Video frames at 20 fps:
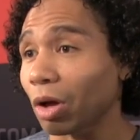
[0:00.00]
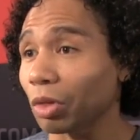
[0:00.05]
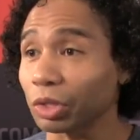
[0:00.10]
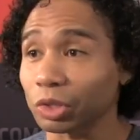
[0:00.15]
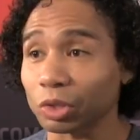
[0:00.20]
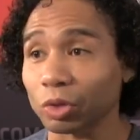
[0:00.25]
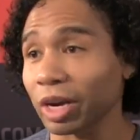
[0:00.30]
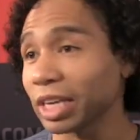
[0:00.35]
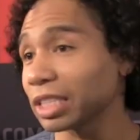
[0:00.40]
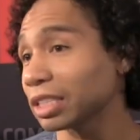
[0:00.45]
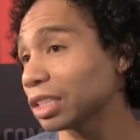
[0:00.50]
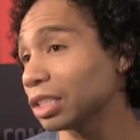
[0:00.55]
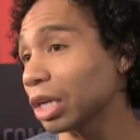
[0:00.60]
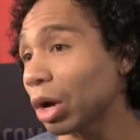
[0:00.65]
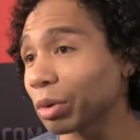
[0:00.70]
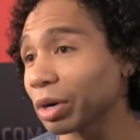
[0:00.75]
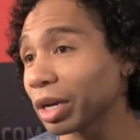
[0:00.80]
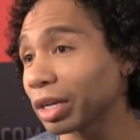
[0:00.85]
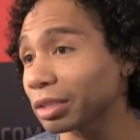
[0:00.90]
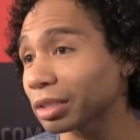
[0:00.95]
All these crazy
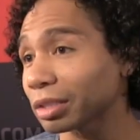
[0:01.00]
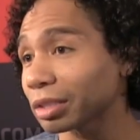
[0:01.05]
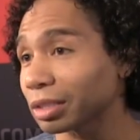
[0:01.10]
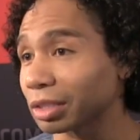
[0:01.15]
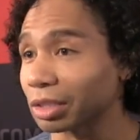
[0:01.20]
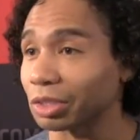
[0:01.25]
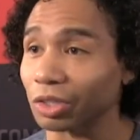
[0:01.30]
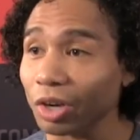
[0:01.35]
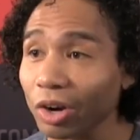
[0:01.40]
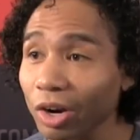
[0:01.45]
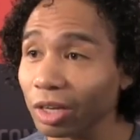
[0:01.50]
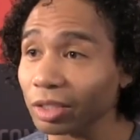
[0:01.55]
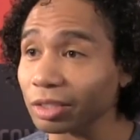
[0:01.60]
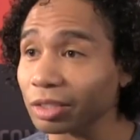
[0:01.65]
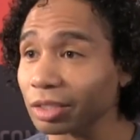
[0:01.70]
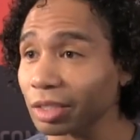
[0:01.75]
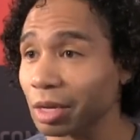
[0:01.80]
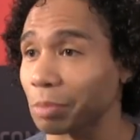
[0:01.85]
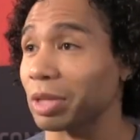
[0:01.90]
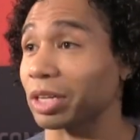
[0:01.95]
donuts,
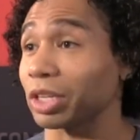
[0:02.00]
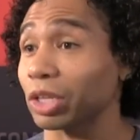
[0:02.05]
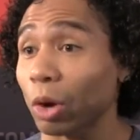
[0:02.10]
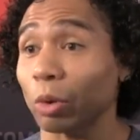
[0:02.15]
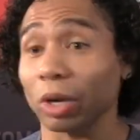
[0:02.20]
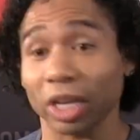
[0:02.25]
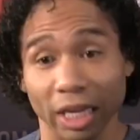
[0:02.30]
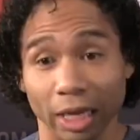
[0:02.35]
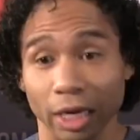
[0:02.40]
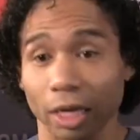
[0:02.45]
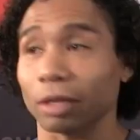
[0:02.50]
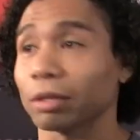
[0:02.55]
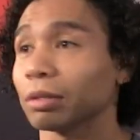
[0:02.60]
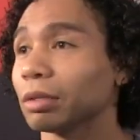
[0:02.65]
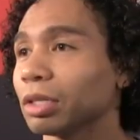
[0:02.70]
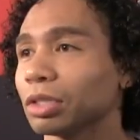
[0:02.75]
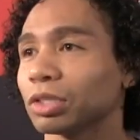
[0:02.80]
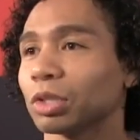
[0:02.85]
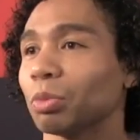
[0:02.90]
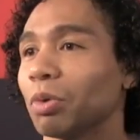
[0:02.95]
desserts. I'm like, yo, eat it.
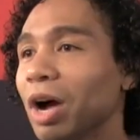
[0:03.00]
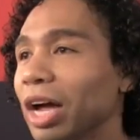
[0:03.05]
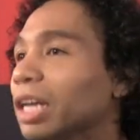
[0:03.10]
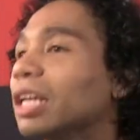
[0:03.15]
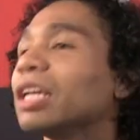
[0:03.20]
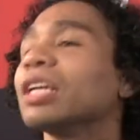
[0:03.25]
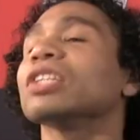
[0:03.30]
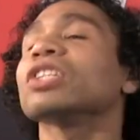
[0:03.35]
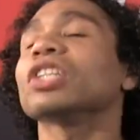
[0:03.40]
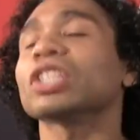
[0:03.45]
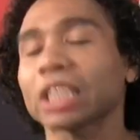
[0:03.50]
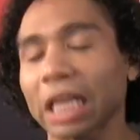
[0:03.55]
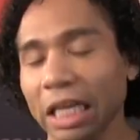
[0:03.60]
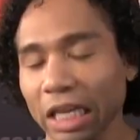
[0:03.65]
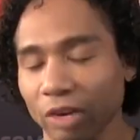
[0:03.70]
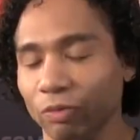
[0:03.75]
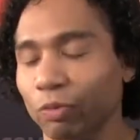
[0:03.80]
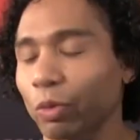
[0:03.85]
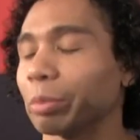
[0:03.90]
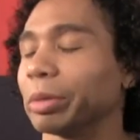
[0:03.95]
He's like, what? Just
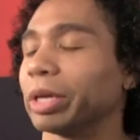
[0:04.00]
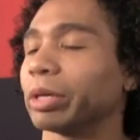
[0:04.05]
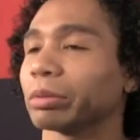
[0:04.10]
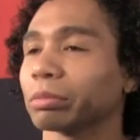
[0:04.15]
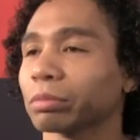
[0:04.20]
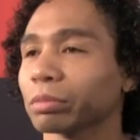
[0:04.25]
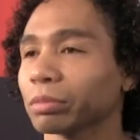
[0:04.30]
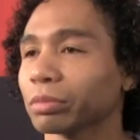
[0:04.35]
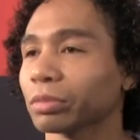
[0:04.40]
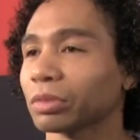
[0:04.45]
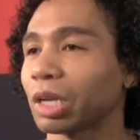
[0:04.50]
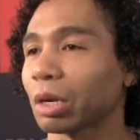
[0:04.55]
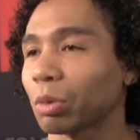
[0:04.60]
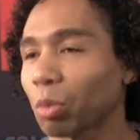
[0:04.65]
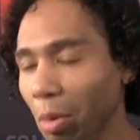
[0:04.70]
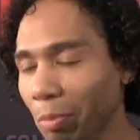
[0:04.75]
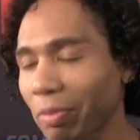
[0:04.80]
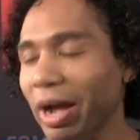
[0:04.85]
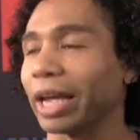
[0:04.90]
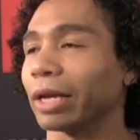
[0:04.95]
eat it for me. Take
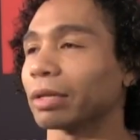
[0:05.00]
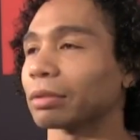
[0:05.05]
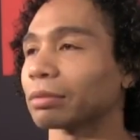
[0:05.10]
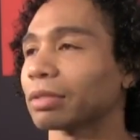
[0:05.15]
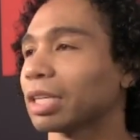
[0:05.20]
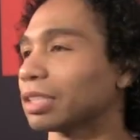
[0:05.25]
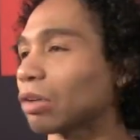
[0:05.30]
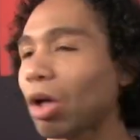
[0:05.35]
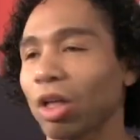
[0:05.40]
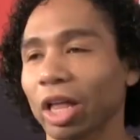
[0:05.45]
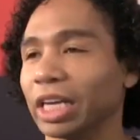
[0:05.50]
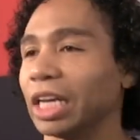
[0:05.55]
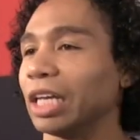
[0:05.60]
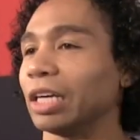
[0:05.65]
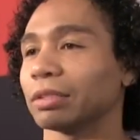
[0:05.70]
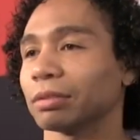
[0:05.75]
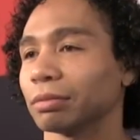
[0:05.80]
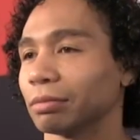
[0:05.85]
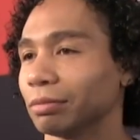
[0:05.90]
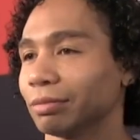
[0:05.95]
one bite. That's all I
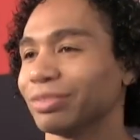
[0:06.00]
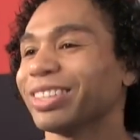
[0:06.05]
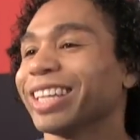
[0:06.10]
need.